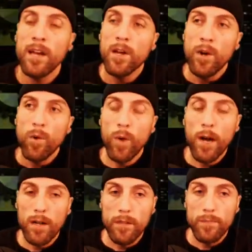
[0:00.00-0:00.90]

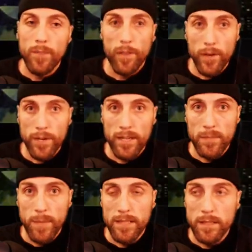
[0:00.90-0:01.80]
Well, the theory is
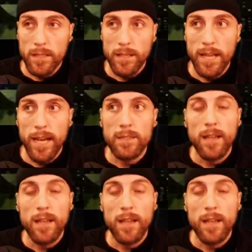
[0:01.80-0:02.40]
basically that